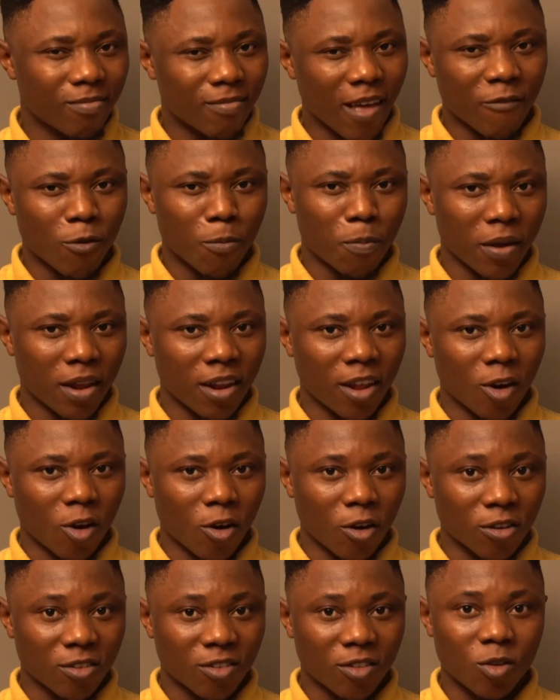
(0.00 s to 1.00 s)
Have you paid the
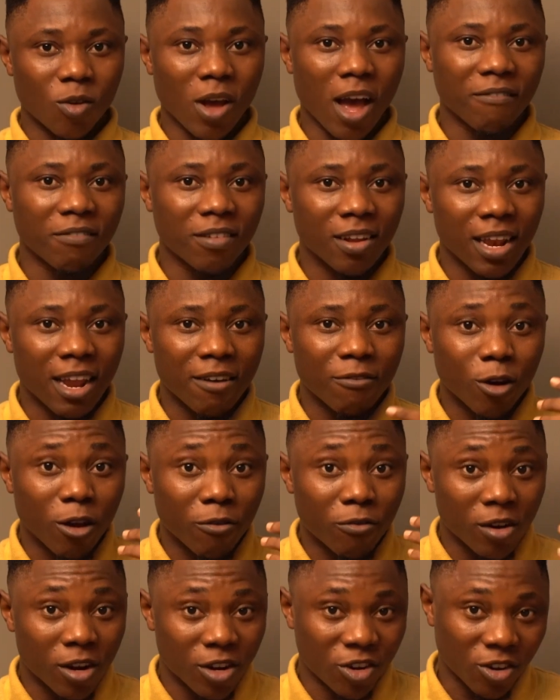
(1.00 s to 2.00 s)
cost? Do you have the level
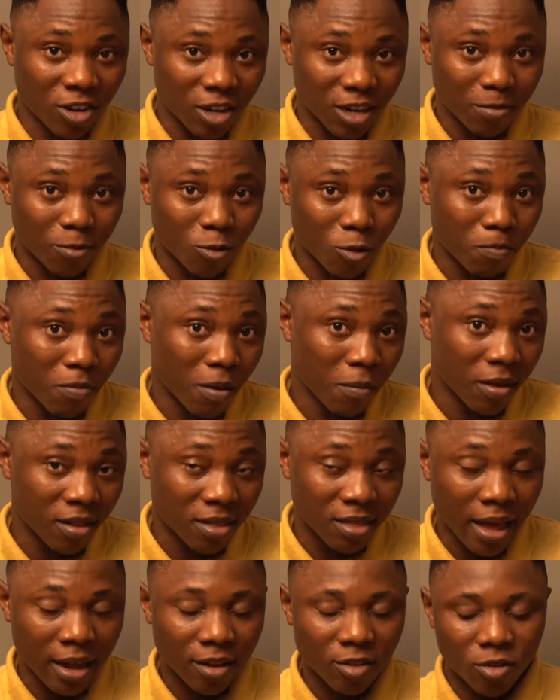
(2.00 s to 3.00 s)
of relationship to
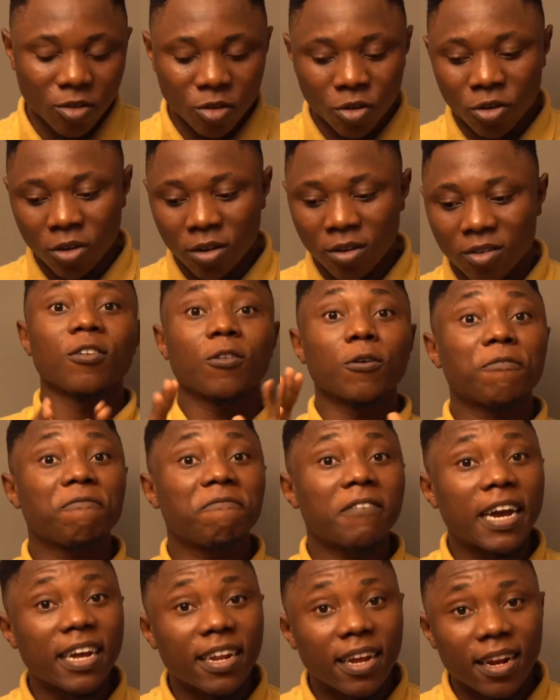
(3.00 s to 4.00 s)
permit that? You don't. So
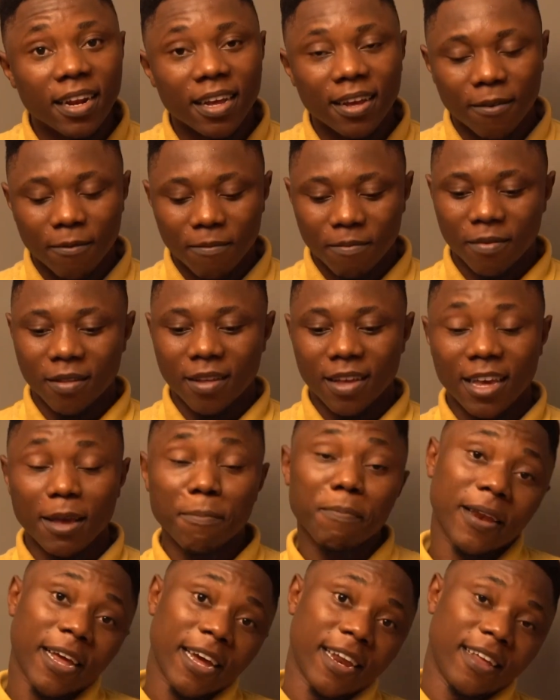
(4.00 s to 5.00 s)
finally,
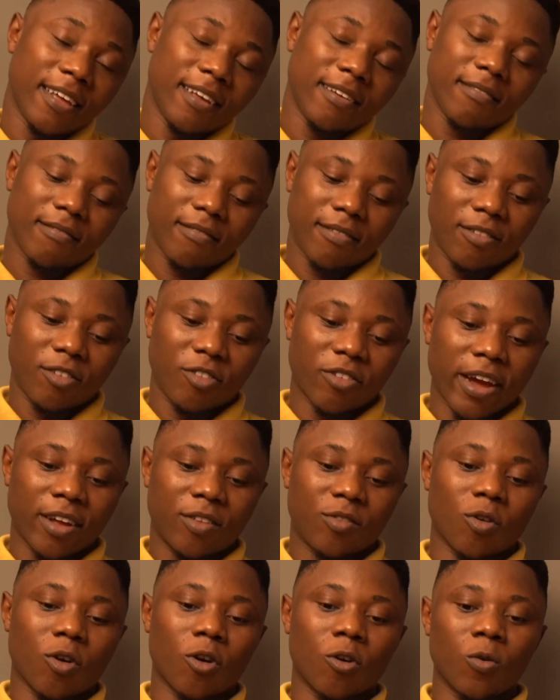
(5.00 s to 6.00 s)
keep learning. Try
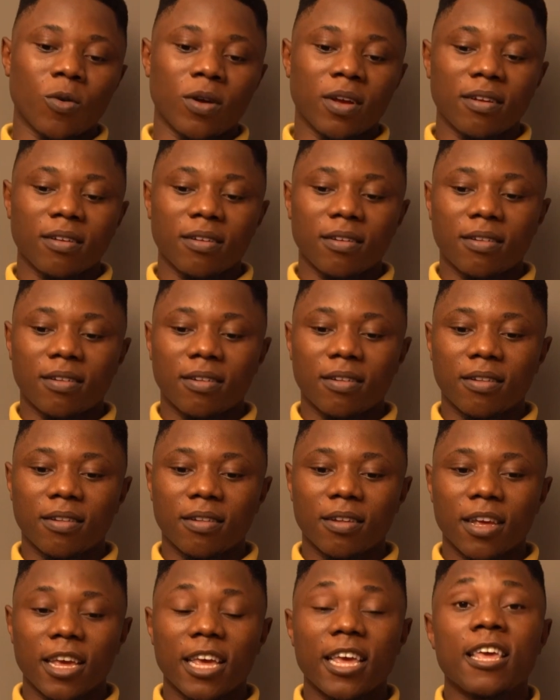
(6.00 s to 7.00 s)
to
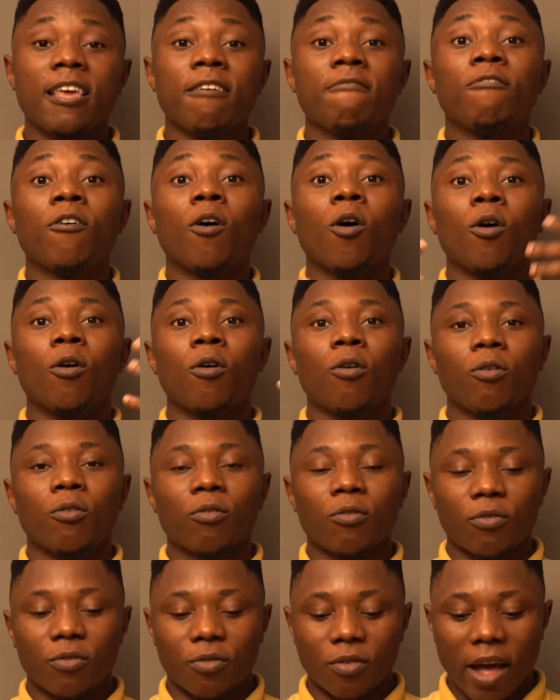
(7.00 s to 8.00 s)
always
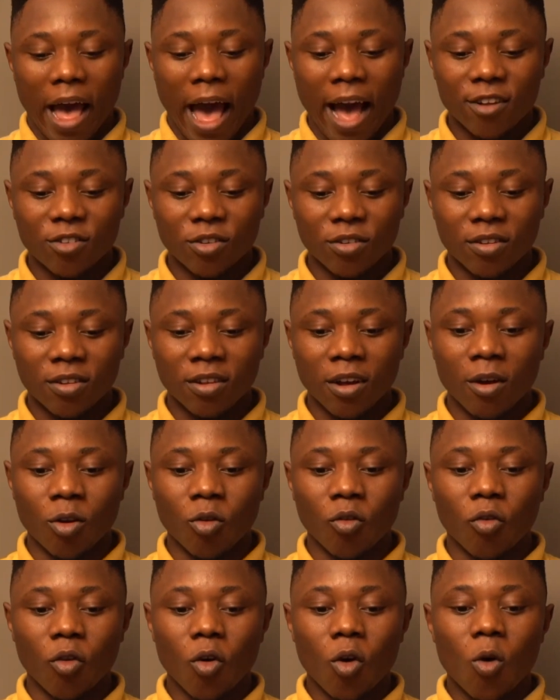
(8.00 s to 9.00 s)
evolve. Ask
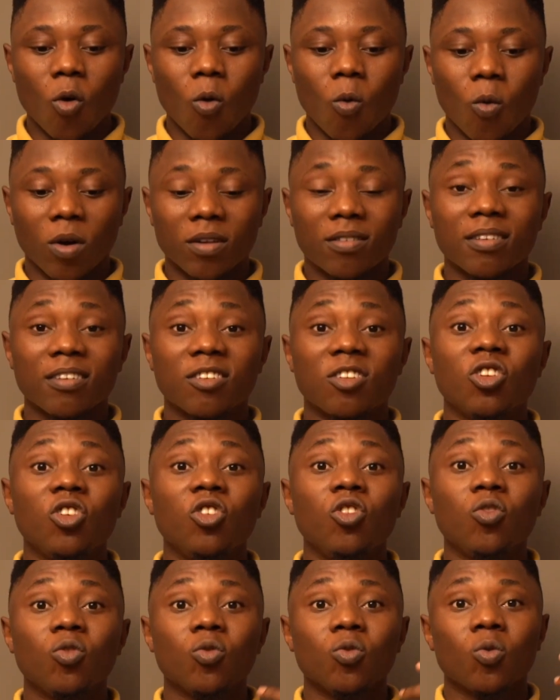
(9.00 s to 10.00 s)
yourself, what is
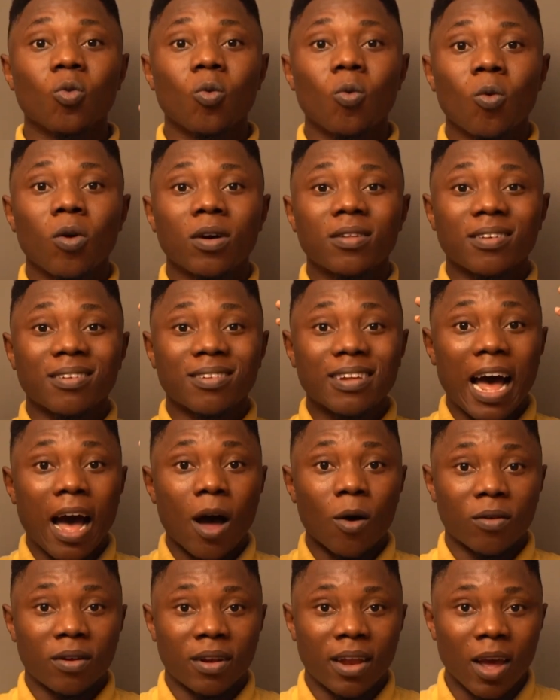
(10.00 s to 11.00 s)
new? What is
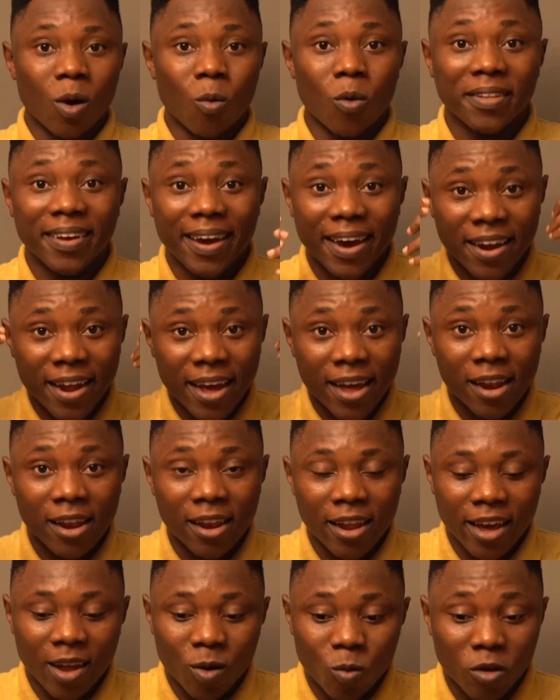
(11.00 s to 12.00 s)
out there? What can I
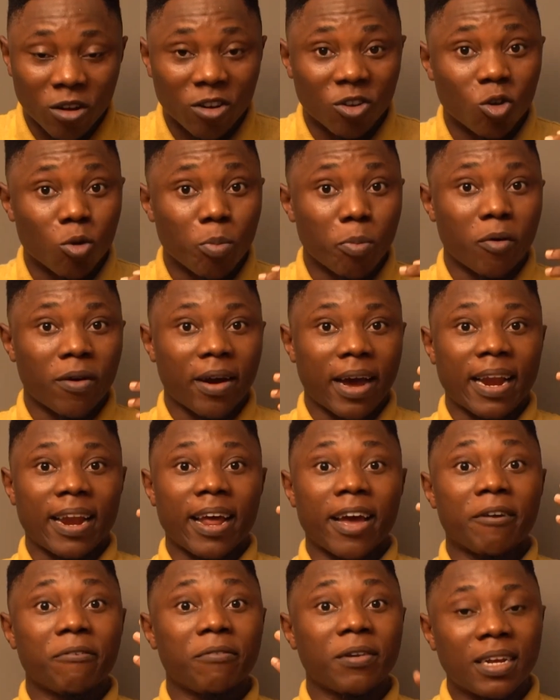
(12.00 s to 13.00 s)
learn? What new book can
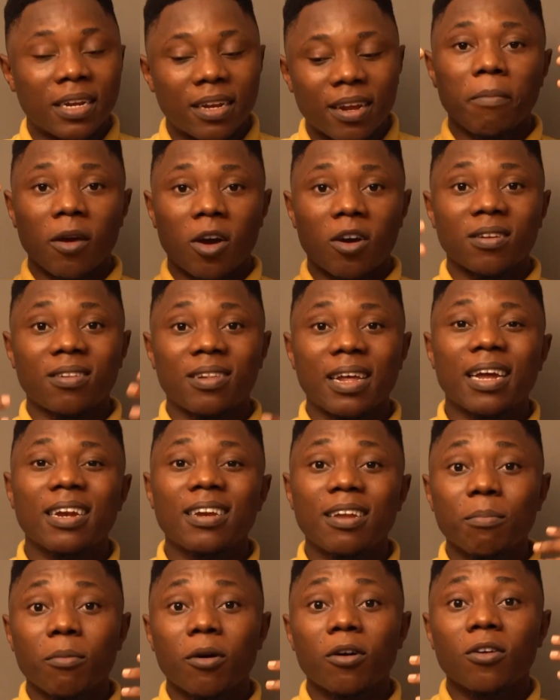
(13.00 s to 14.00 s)
I read? Because
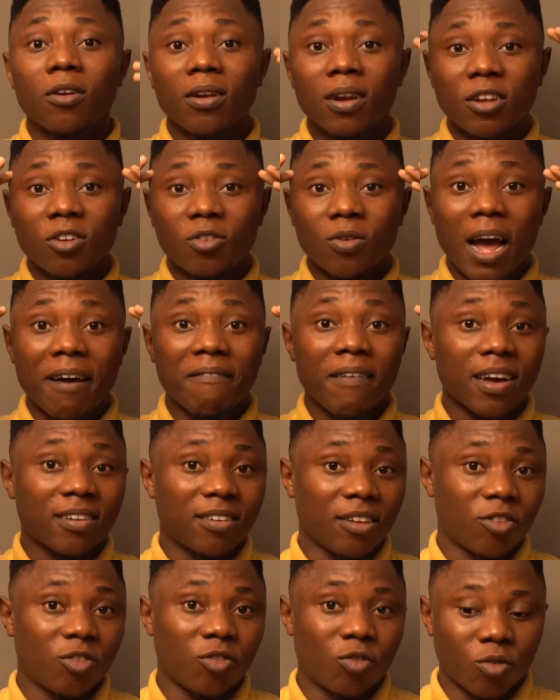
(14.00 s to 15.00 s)
then the more knowledge you have
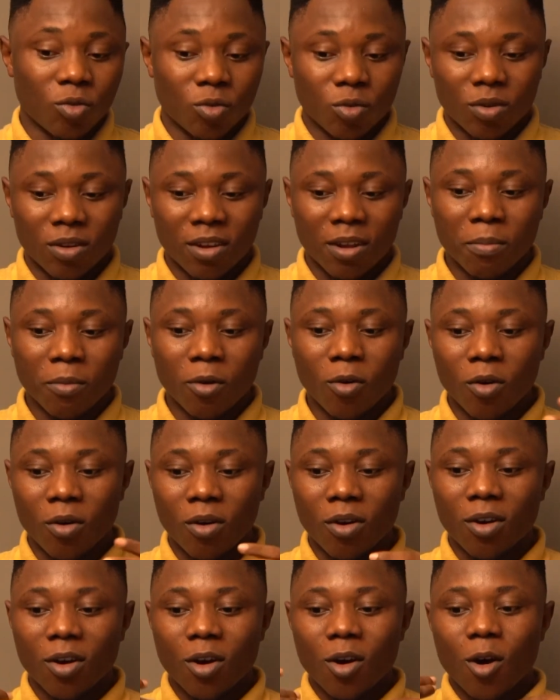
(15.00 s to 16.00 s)
access to, the
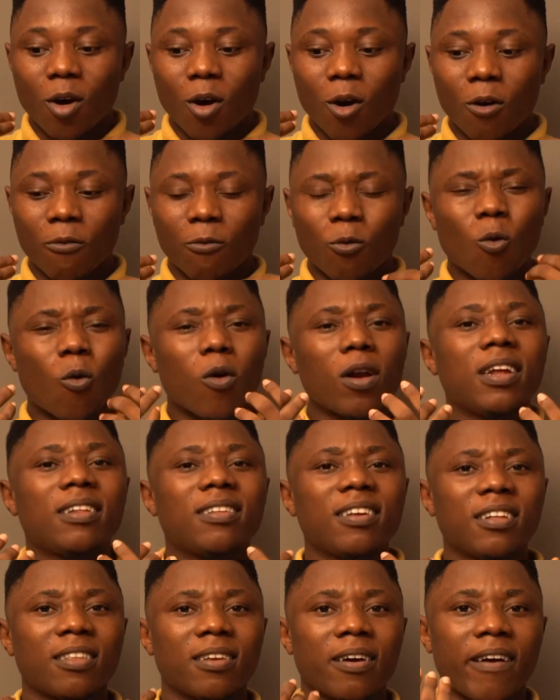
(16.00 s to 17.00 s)
more of
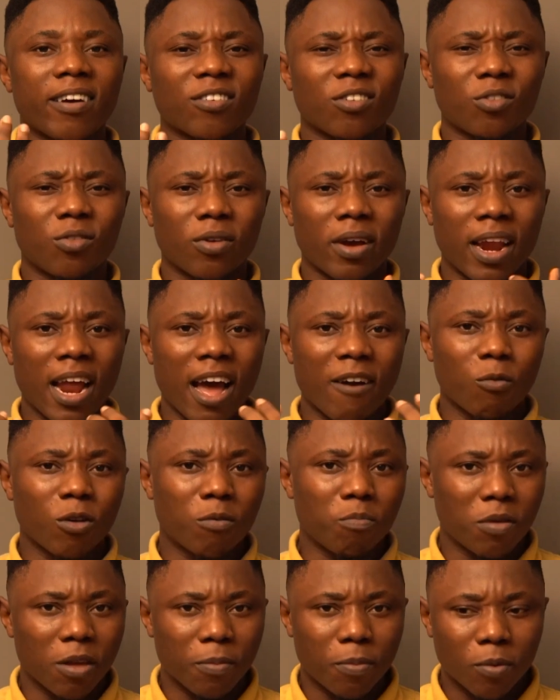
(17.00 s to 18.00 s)
quality interactions you can have
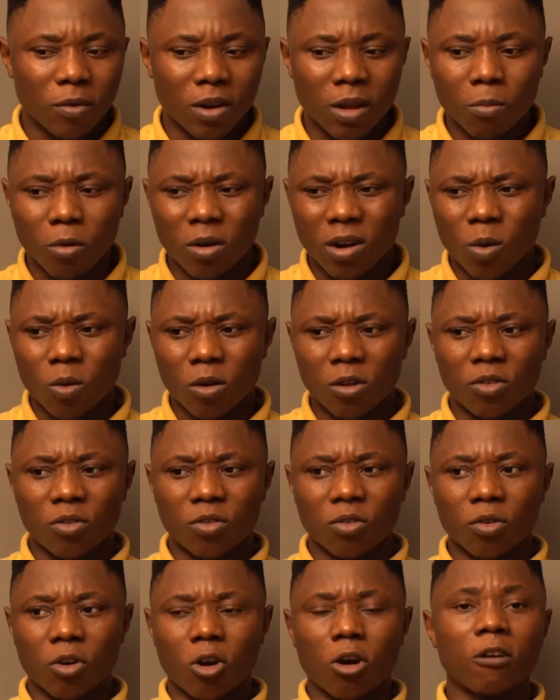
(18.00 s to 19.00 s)
with people, the more they want
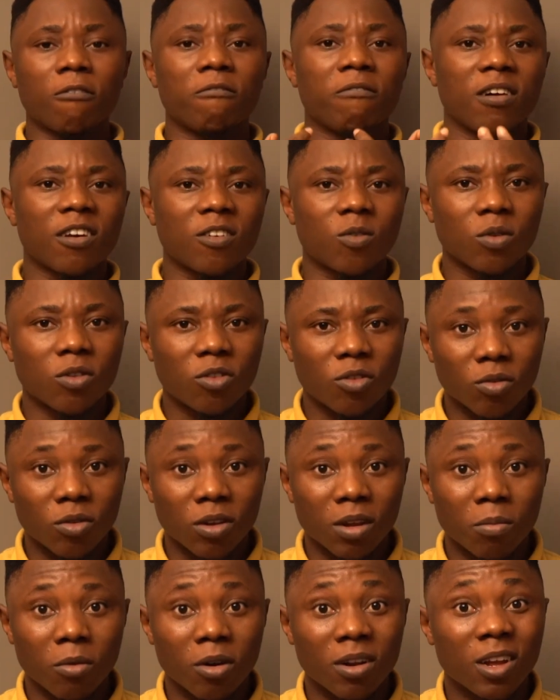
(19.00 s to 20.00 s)
to converse with you,
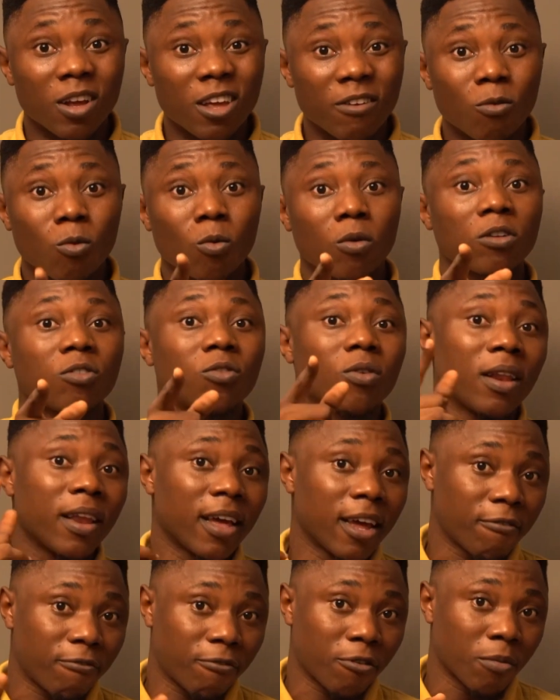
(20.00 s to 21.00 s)
the more they even want to
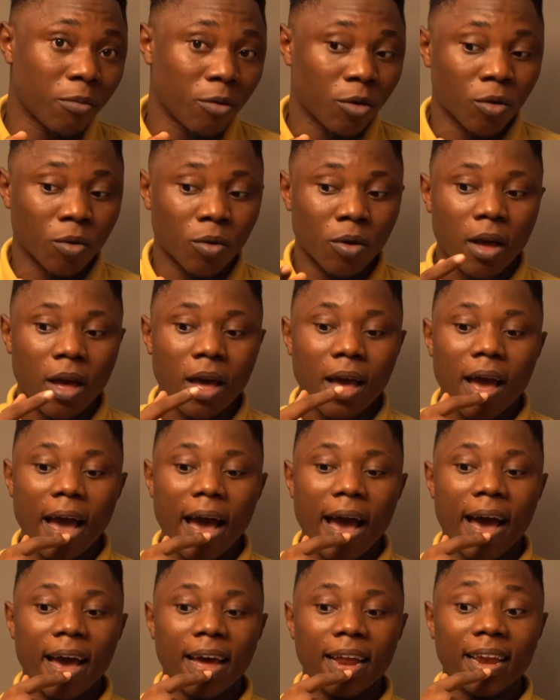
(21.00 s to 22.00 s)
learn from you.
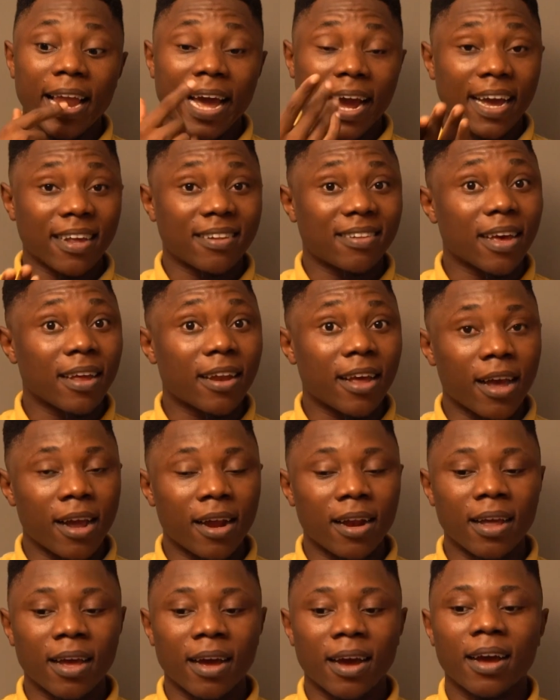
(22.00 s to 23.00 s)
And like I said
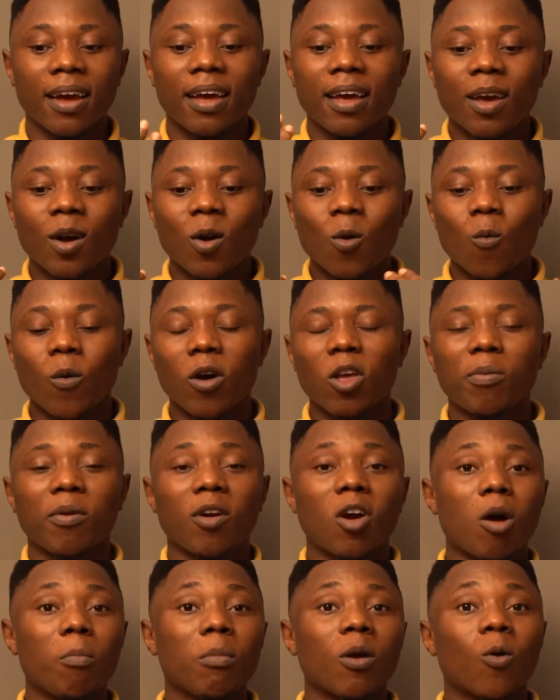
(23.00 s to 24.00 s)
earlier, when you
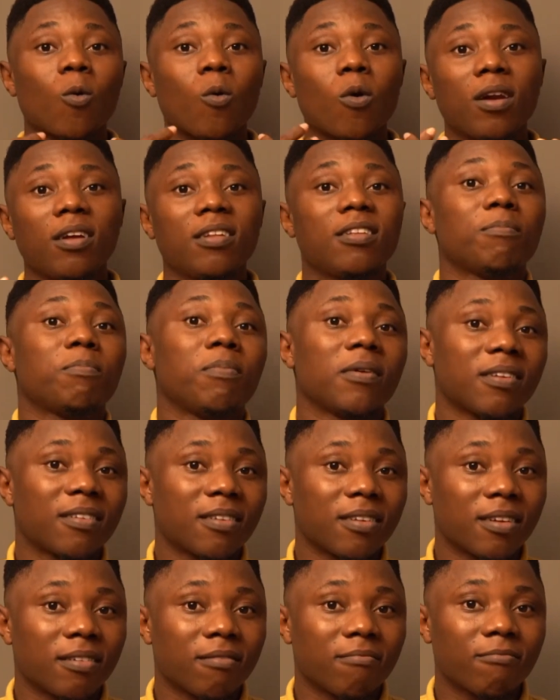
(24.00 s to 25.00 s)
become a quality
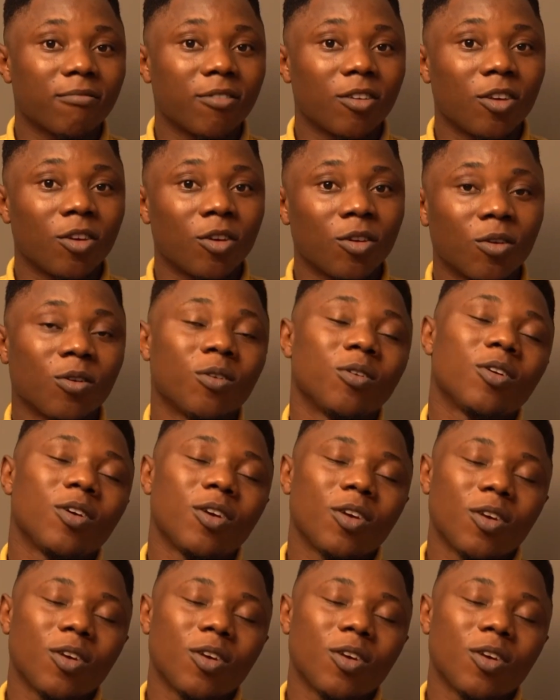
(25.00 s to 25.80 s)
person, you